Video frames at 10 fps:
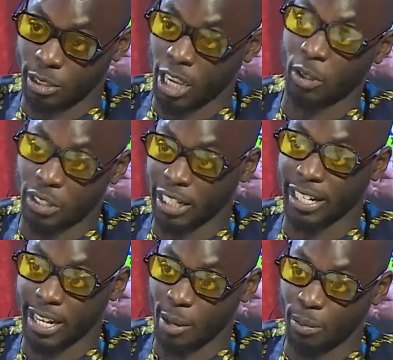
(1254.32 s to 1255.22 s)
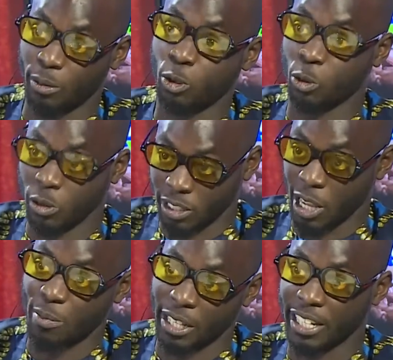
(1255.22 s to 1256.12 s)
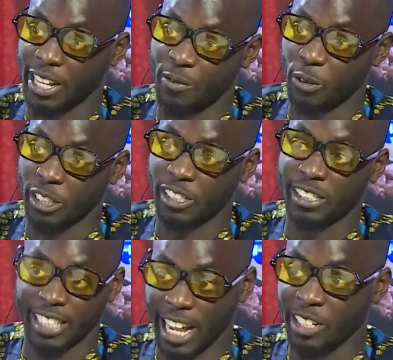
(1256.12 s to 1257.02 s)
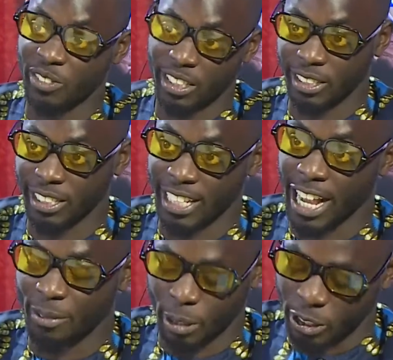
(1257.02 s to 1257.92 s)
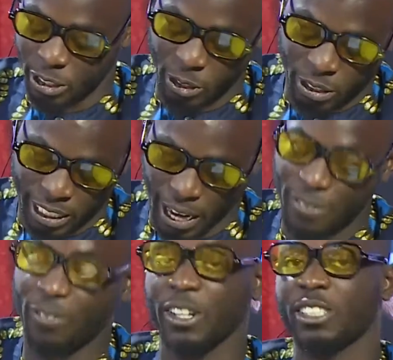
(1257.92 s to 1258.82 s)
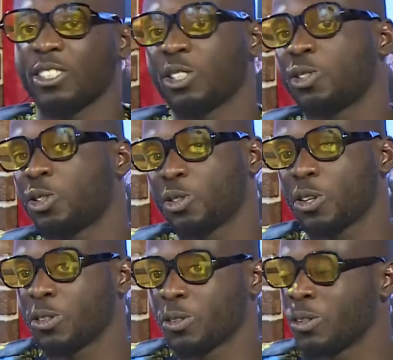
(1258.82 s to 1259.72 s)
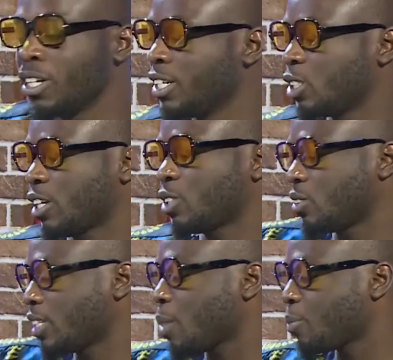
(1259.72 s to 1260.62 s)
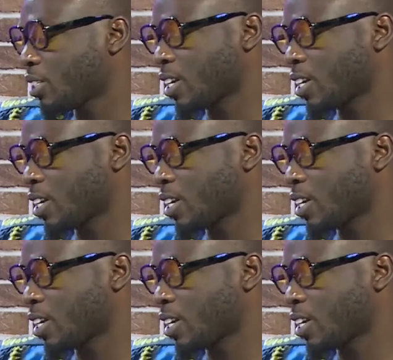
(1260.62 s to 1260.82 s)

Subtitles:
downloaded an app to start making invoices and receipts. And because, she at first used to struggle trying to type it